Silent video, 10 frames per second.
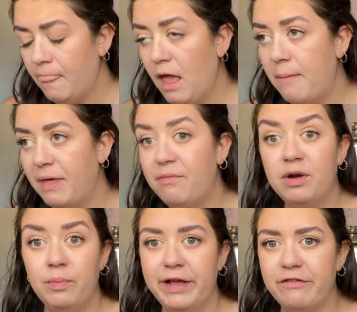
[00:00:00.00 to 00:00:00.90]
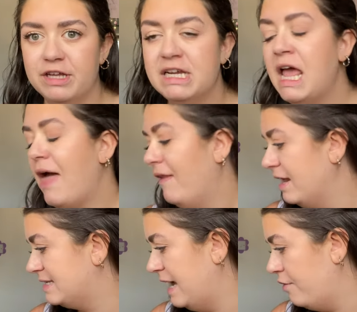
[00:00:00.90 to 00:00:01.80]
And they're one in Wickford. And then a
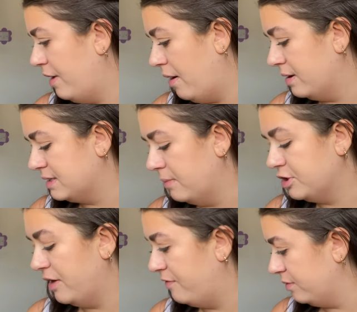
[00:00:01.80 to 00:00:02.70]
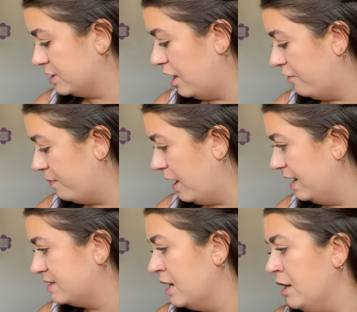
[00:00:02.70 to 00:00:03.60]
sale row outside, which everything was half
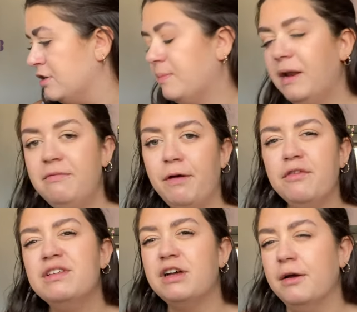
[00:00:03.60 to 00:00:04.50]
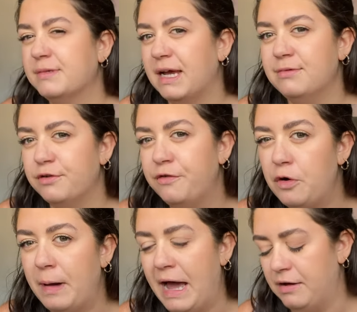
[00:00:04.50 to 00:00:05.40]
price. So I believe both these items came to
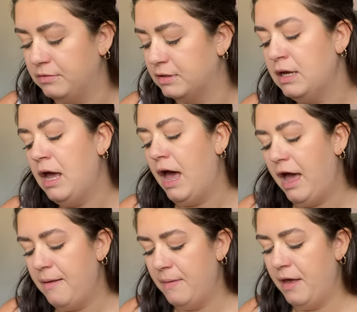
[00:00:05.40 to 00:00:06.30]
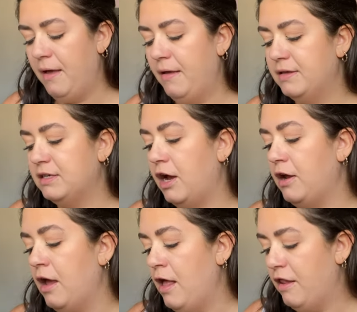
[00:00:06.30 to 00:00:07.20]
£4. Um, so
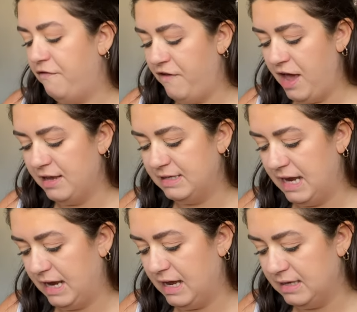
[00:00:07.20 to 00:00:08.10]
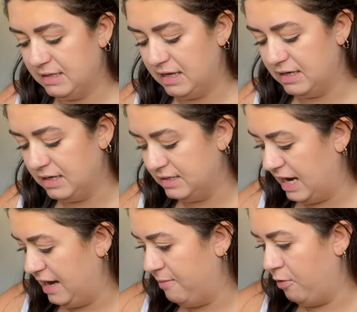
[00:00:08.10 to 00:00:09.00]
the first thing is this
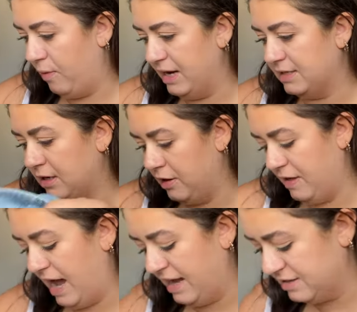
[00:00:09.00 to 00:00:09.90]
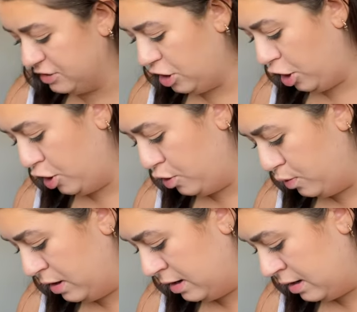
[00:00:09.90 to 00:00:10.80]
denim waistcoat that has
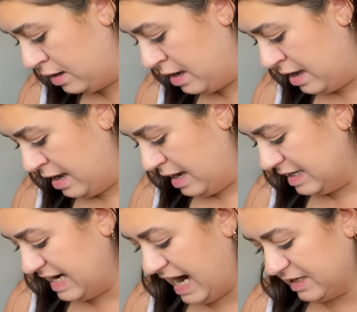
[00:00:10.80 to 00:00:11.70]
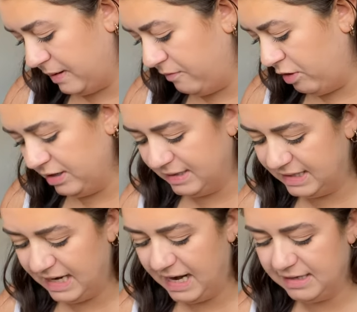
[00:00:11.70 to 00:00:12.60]
no tags on one to
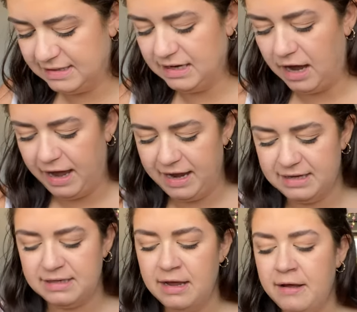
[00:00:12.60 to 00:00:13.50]
say its size.